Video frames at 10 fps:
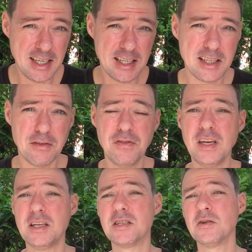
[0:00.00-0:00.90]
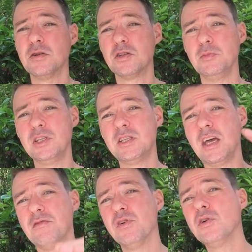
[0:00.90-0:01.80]
They think it's going to be
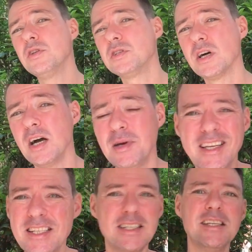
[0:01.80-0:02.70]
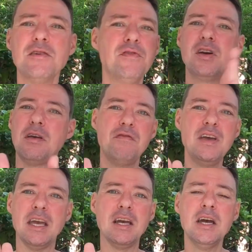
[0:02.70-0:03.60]
safe all the time, and that's how far they
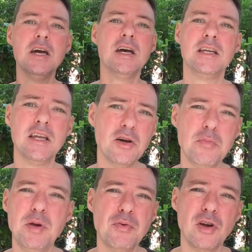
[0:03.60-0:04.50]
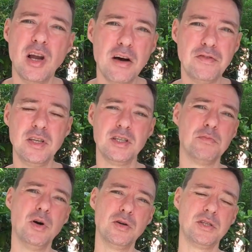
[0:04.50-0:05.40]
think. They know that people loved it as
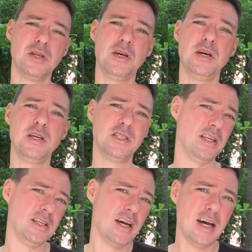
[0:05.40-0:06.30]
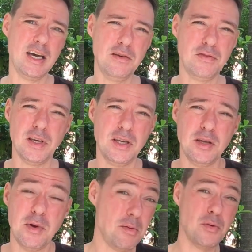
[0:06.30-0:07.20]
most as that dive. They
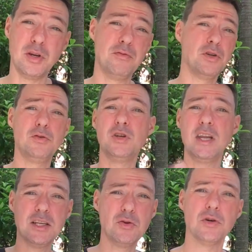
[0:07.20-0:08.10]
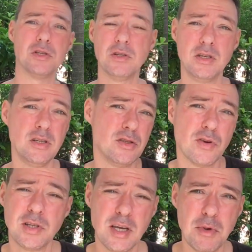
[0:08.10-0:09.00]
maybe won't even want to do the next course, and the
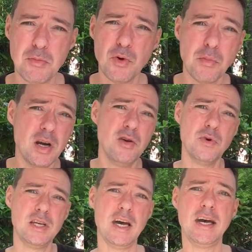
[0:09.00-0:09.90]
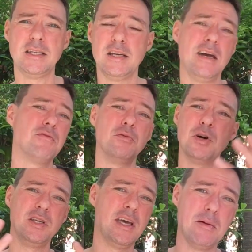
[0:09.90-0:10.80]
instructor can make more money with that, and
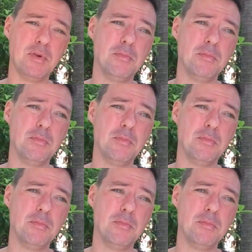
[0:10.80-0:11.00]
everybody's happy.